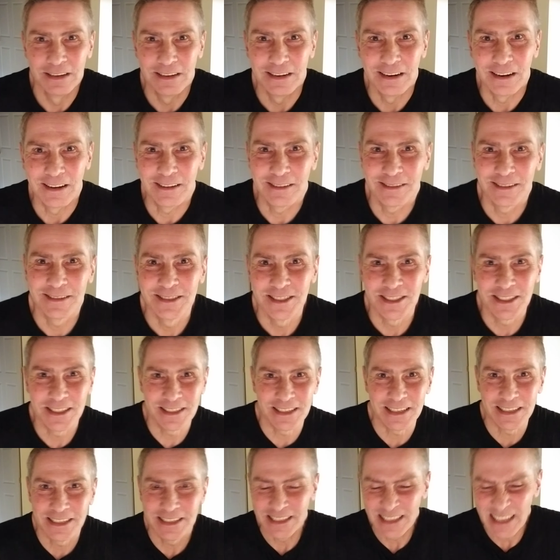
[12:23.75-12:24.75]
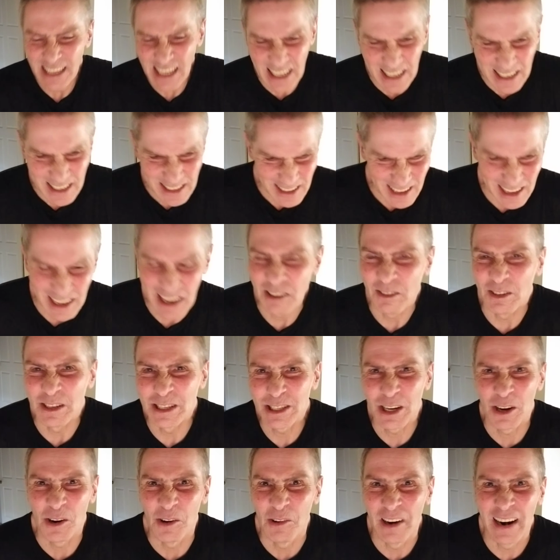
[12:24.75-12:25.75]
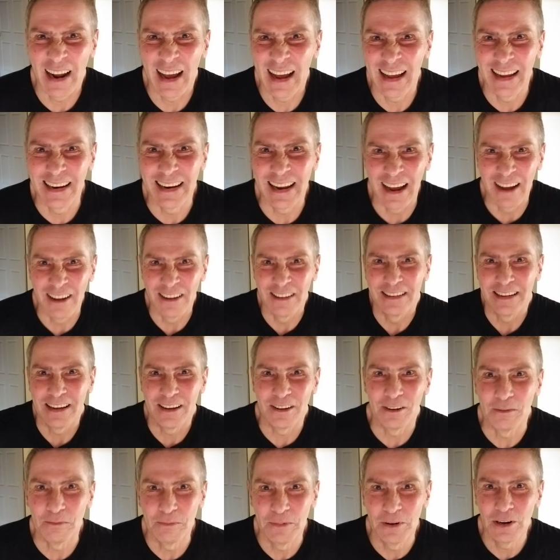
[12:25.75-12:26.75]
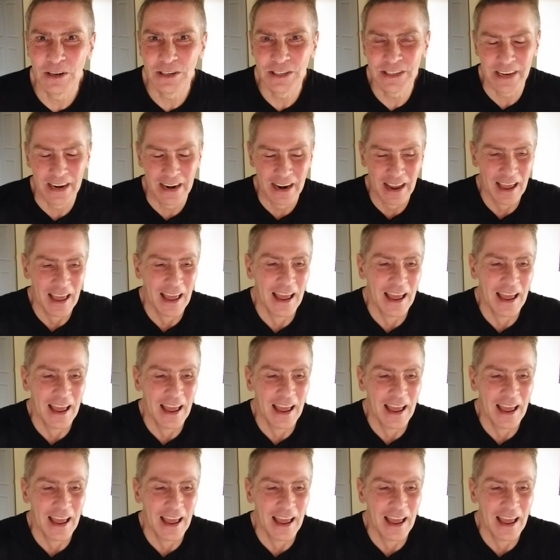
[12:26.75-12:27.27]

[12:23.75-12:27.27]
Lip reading: you know, just to see, like, what's going on down the other person.